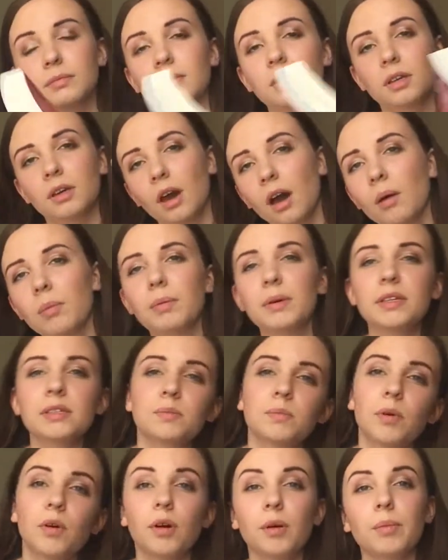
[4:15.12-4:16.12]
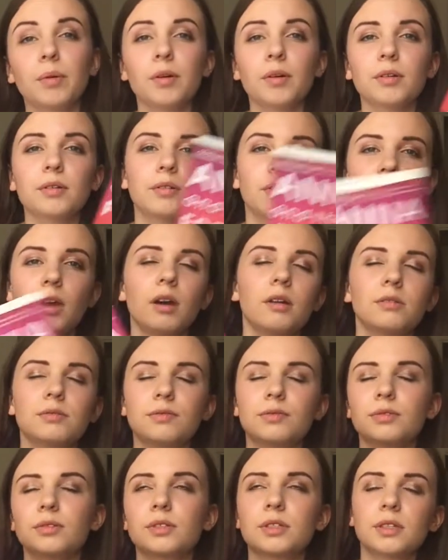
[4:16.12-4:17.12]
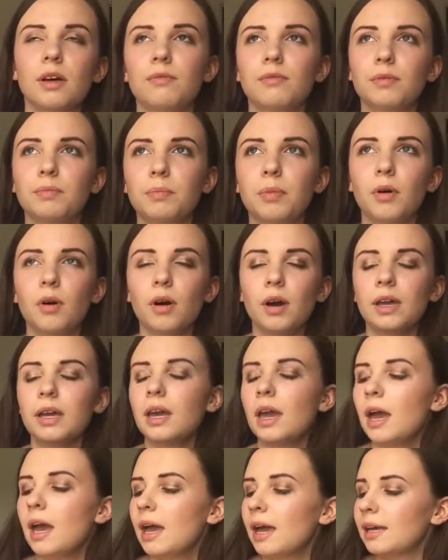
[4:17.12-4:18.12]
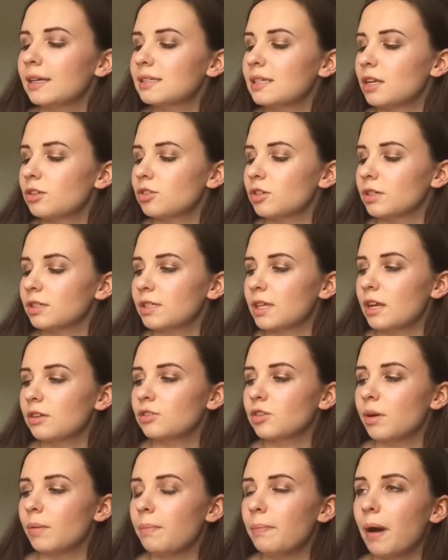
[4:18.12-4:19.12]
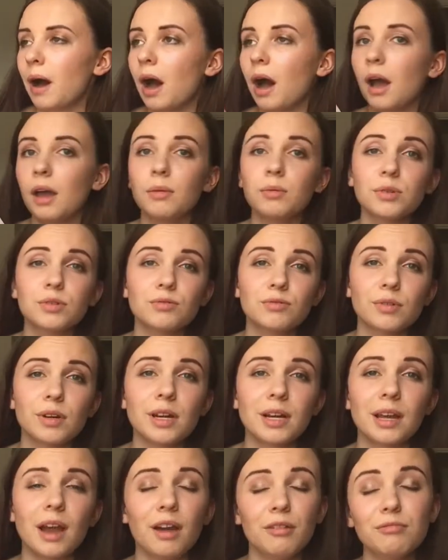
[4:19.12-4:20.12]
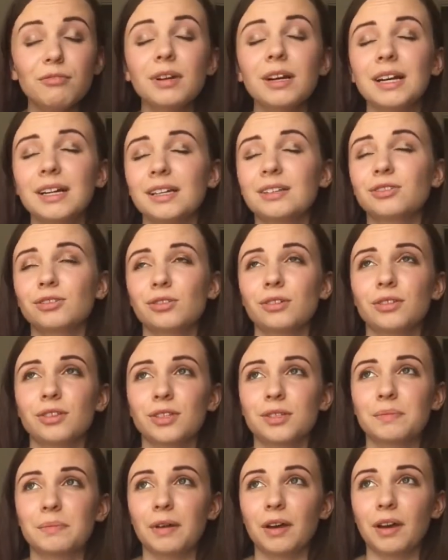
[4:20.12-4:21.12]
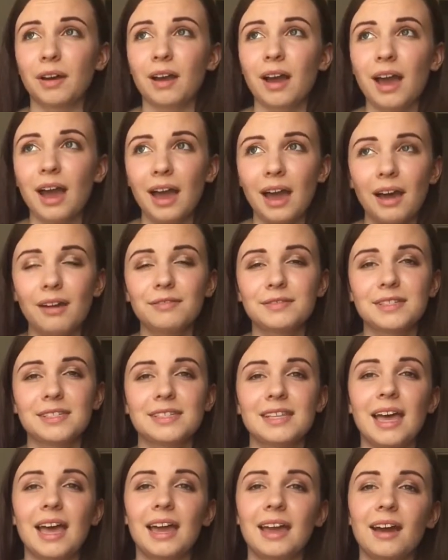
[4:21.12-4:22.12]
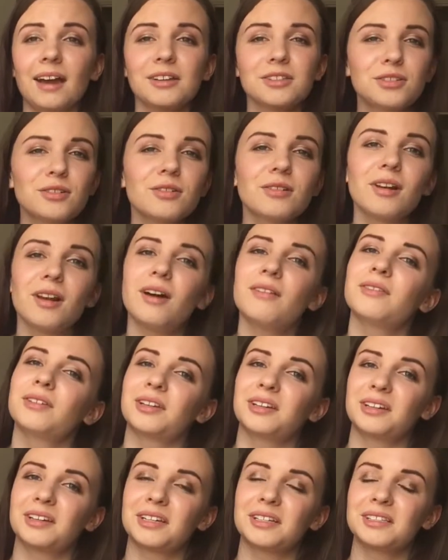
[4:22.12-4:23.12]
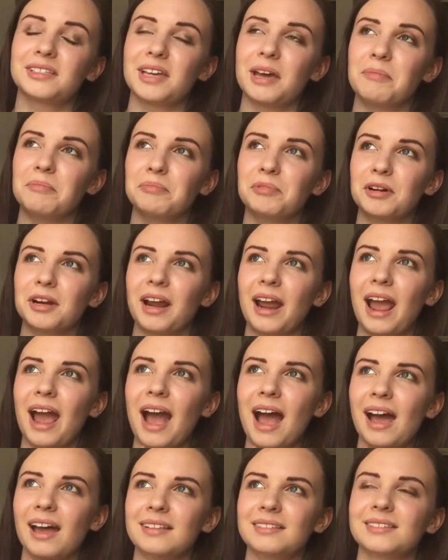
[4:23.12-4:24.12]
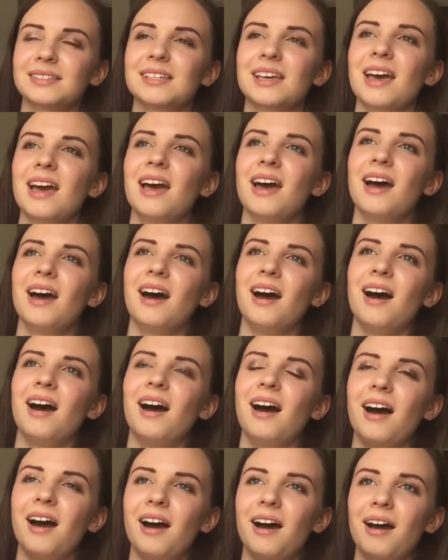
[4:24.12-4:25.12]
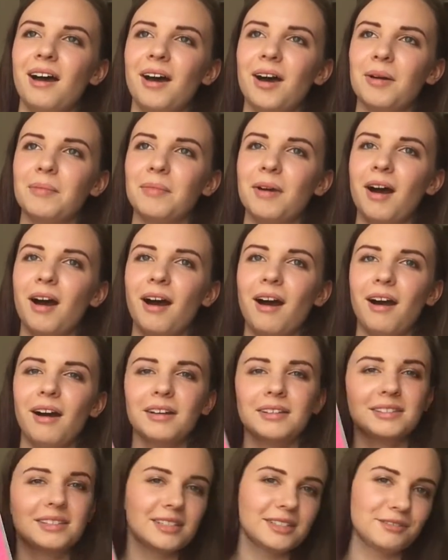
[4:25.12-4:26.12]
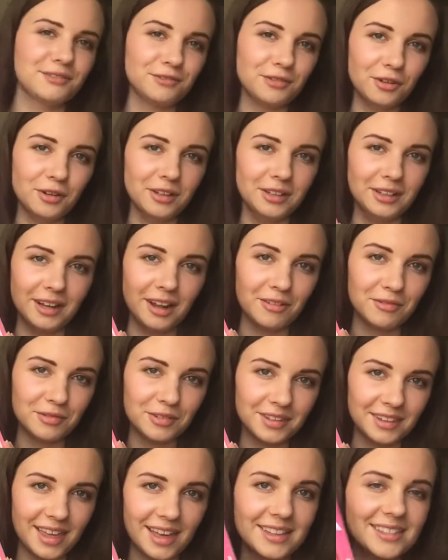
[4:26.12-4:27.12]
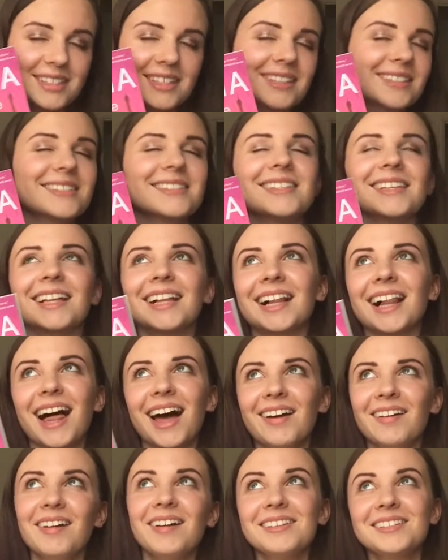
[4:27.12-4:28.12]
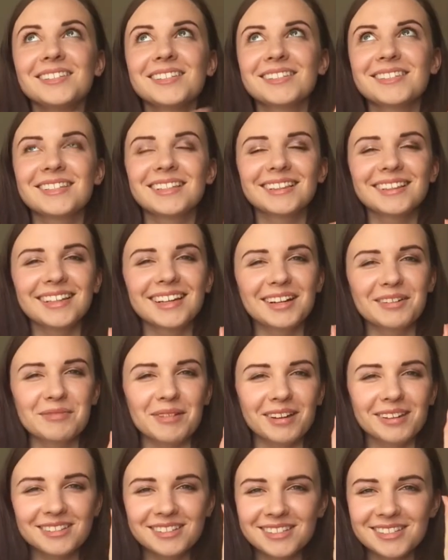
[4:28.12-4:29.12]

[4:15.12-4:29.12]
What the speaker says: girl meets boy, girl falls in love with boy, etc, but I really enjoyed this book. I have to say, I do love a good contemporary, and I did fall in love with Etienne Sinclair just a little bit.